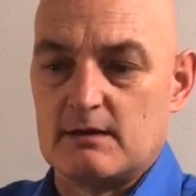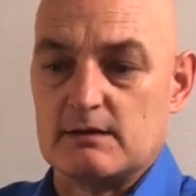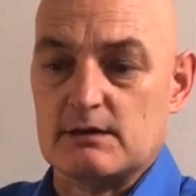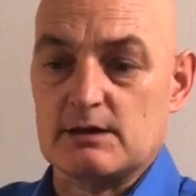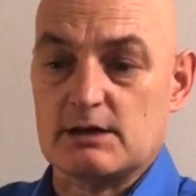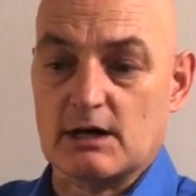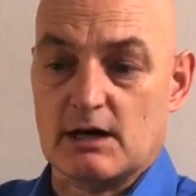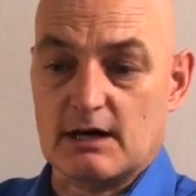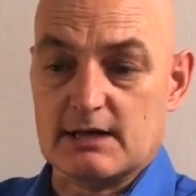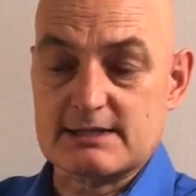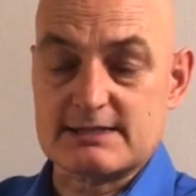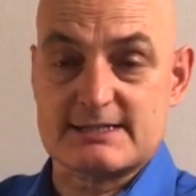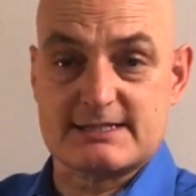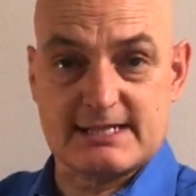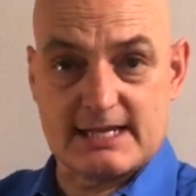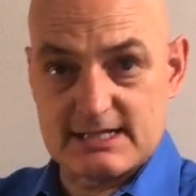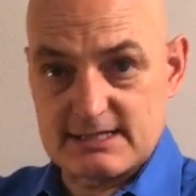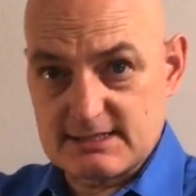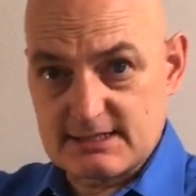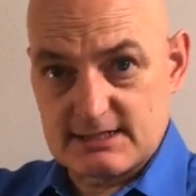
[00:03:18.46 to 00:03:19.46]
God
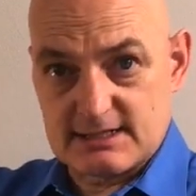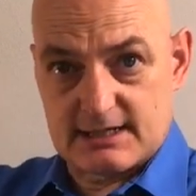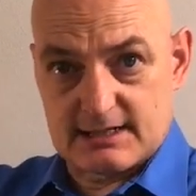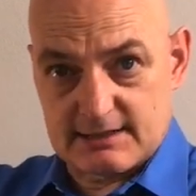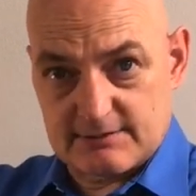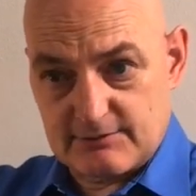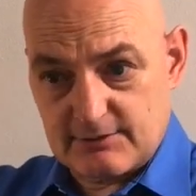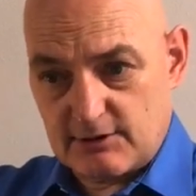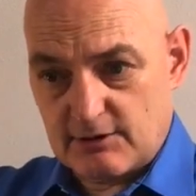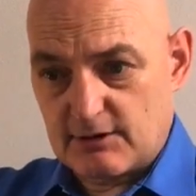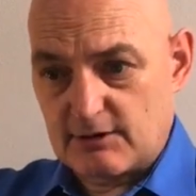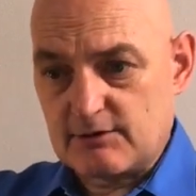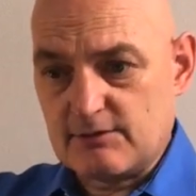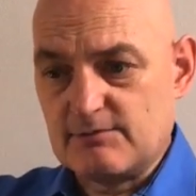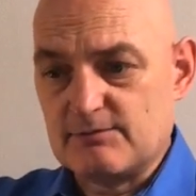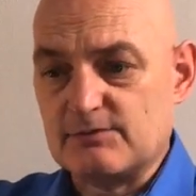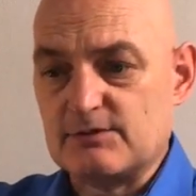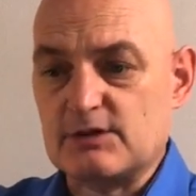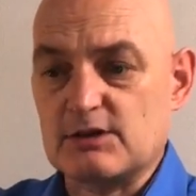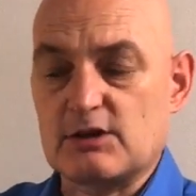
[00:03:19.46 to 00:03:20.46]
sends a deliverer,
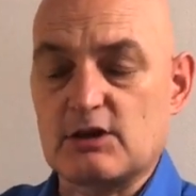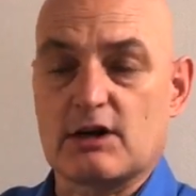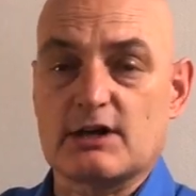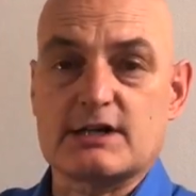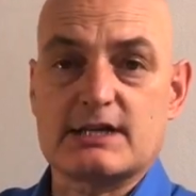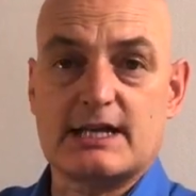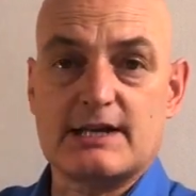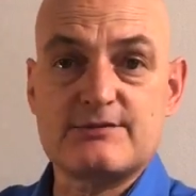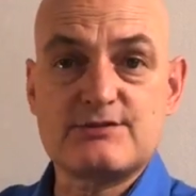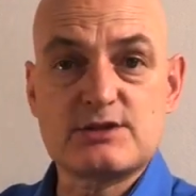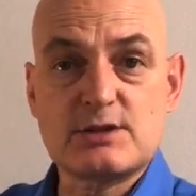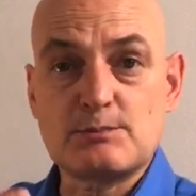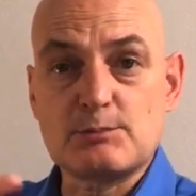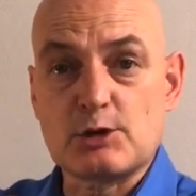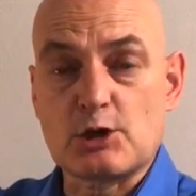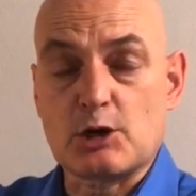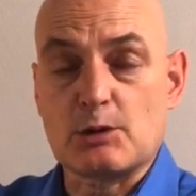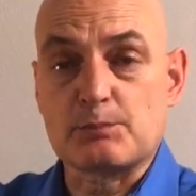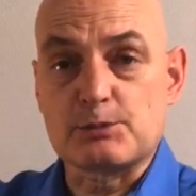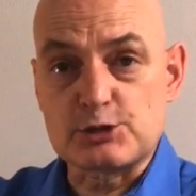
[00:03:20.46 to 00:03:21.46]
God gives them
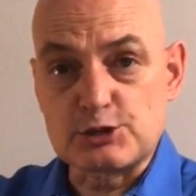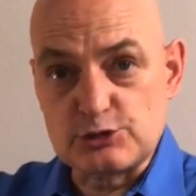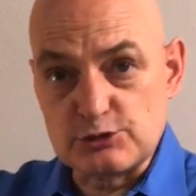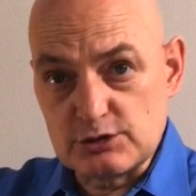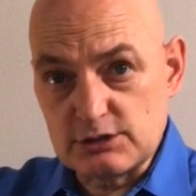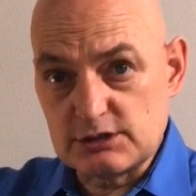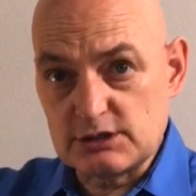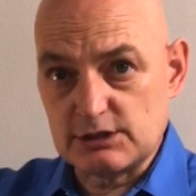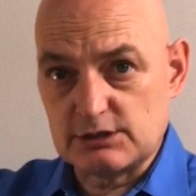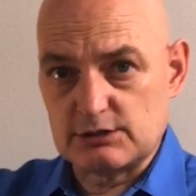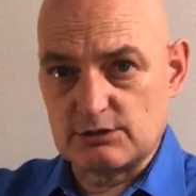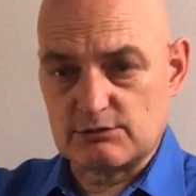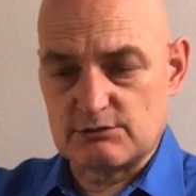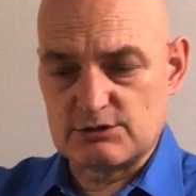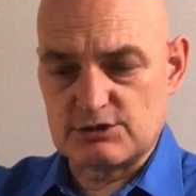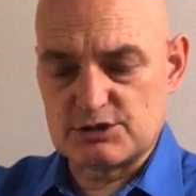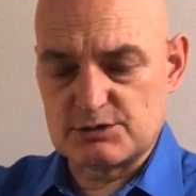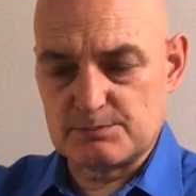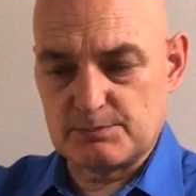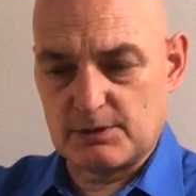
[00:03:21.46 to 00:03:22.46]
an opportunity to
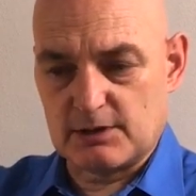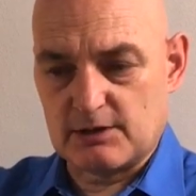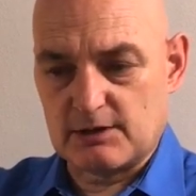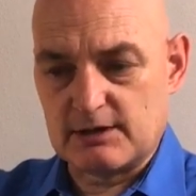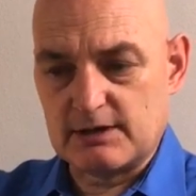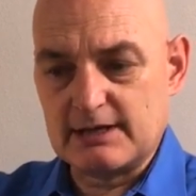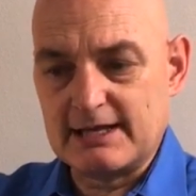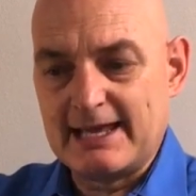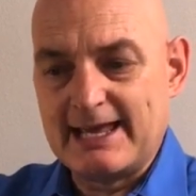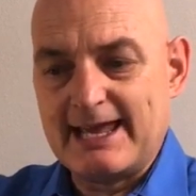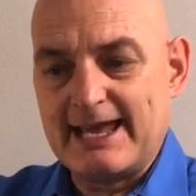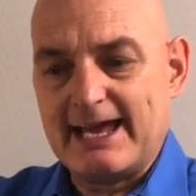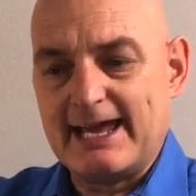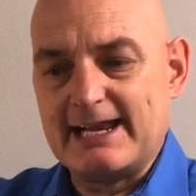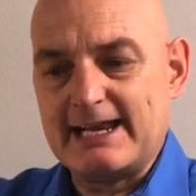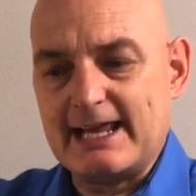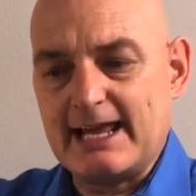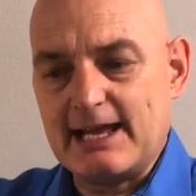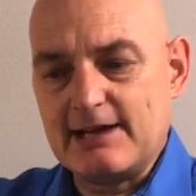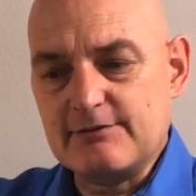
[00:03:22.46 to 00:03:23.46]
respond,
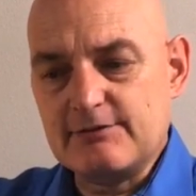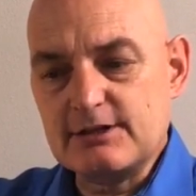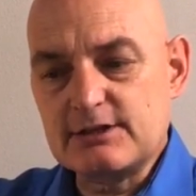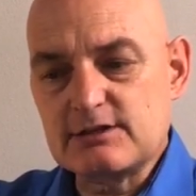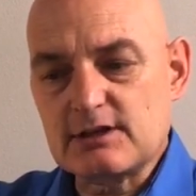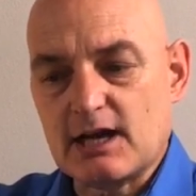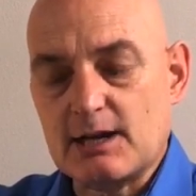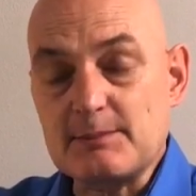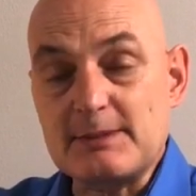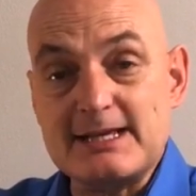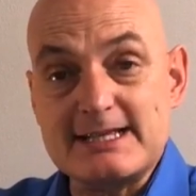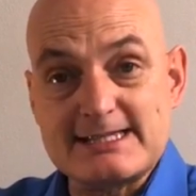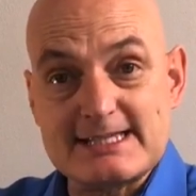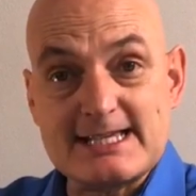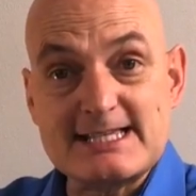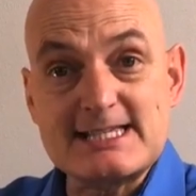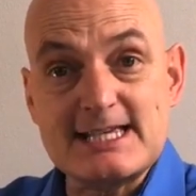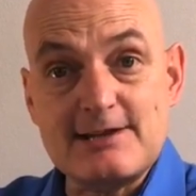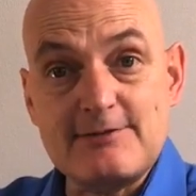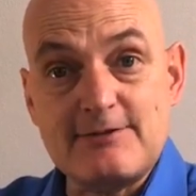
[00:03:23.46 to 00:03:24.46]
and every time it's
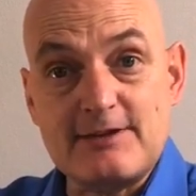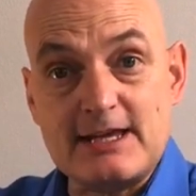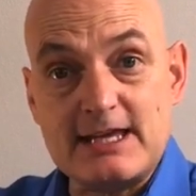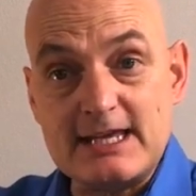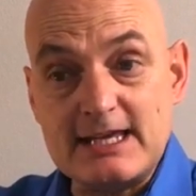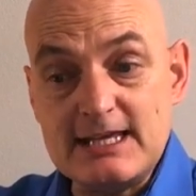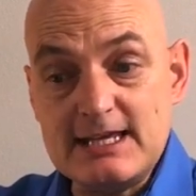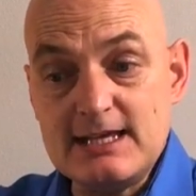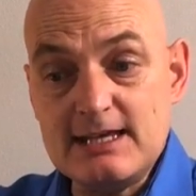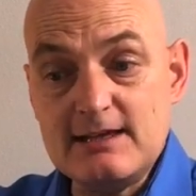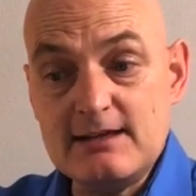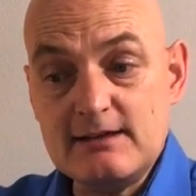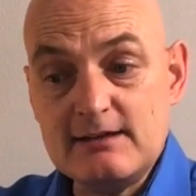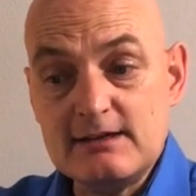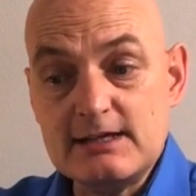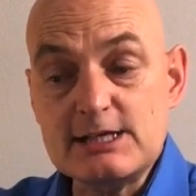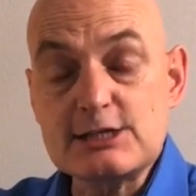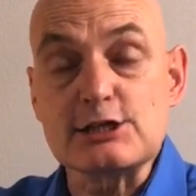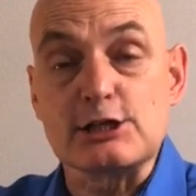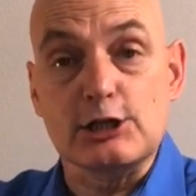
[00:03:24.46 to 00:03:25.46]
as if He
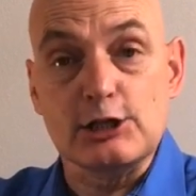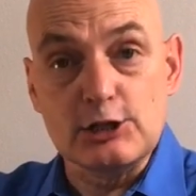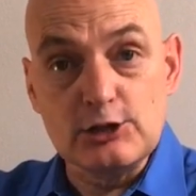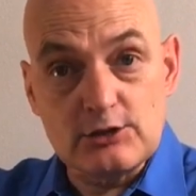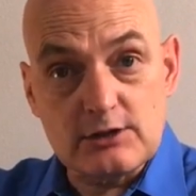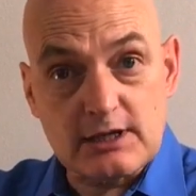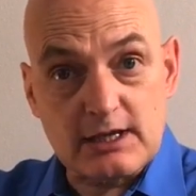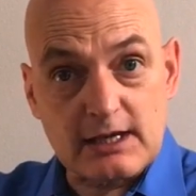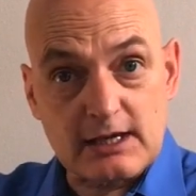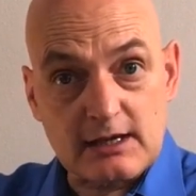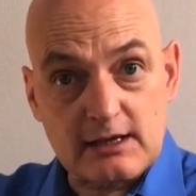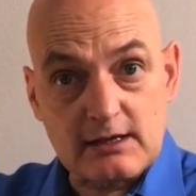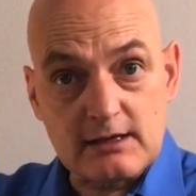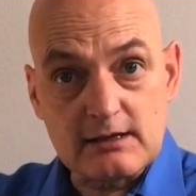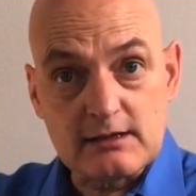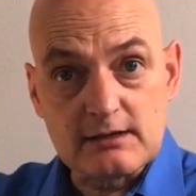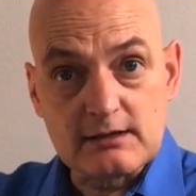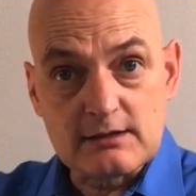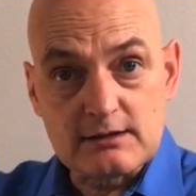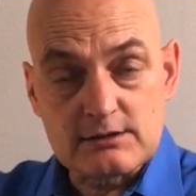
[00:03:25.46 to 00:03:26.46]
is looking
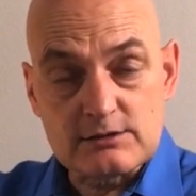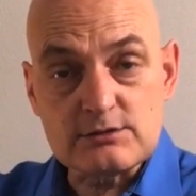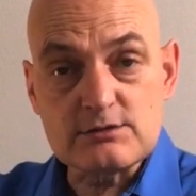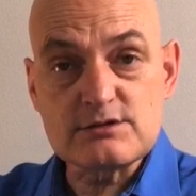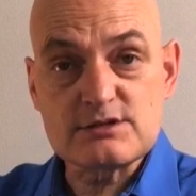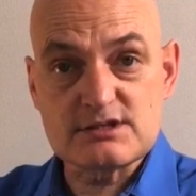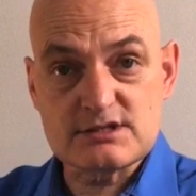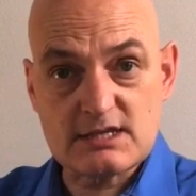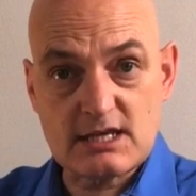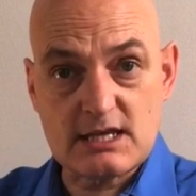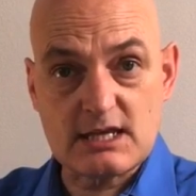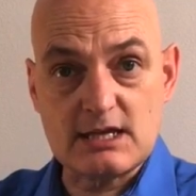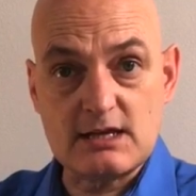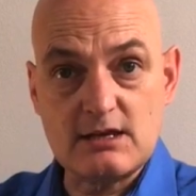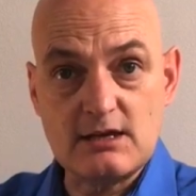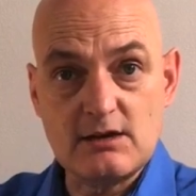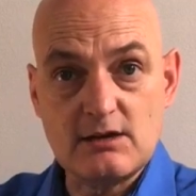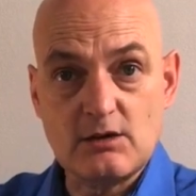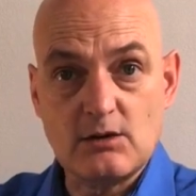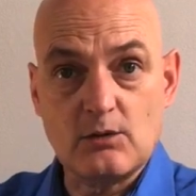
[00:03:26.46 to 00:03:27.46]
to
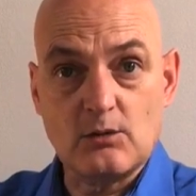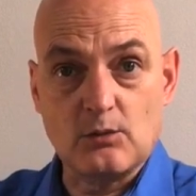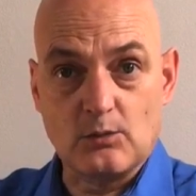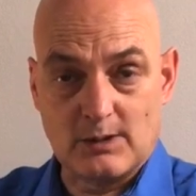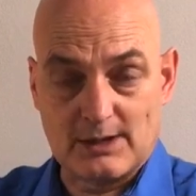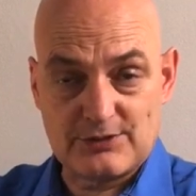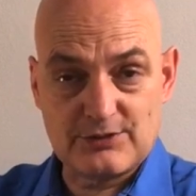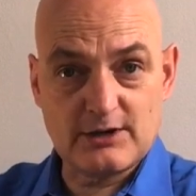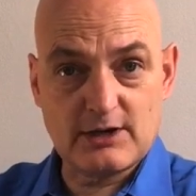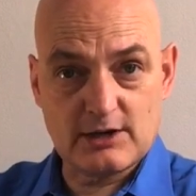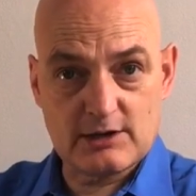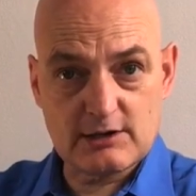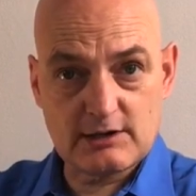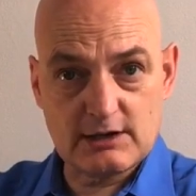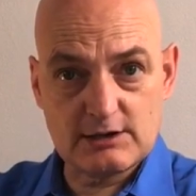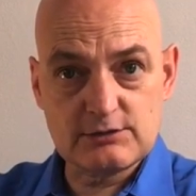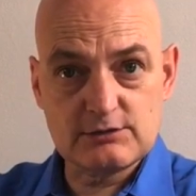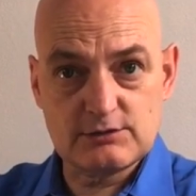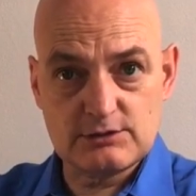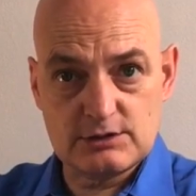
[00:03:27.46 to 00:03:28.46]
see what they are
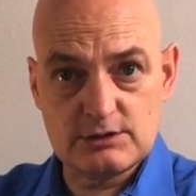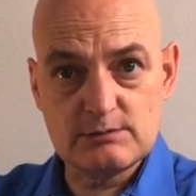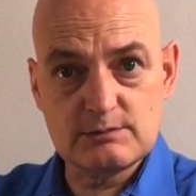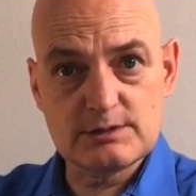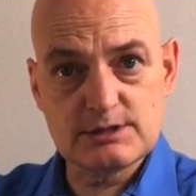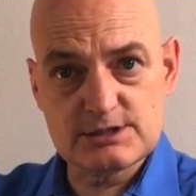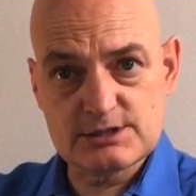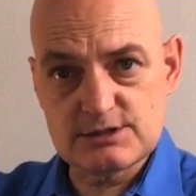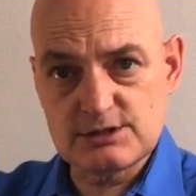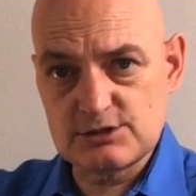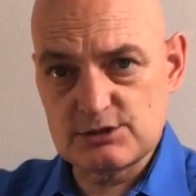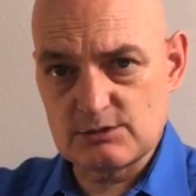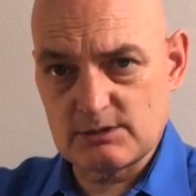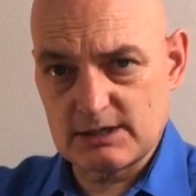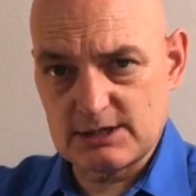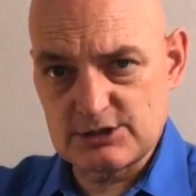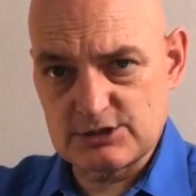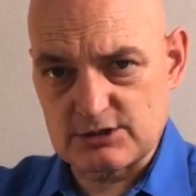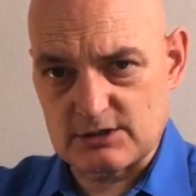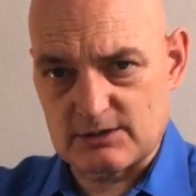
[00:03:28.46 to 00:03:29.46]
going to do with the
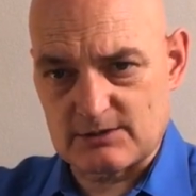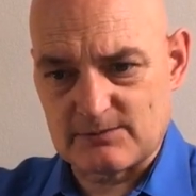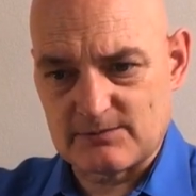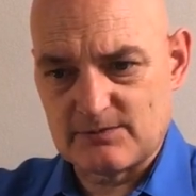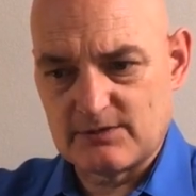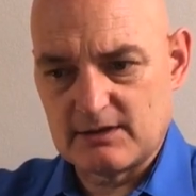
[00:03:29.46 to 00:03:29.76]
situation.